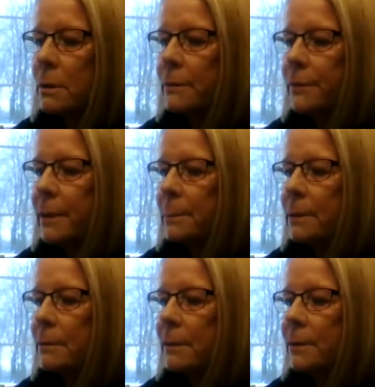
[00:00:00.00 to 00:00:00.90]
with our
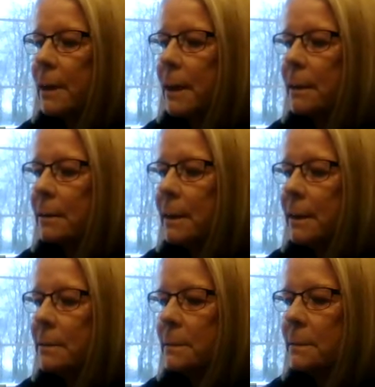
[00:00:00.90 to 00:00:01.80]
family around the
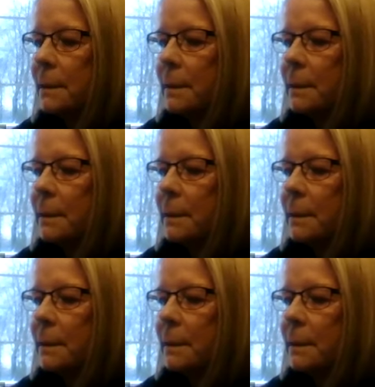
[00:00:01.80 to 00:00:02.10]
holidays,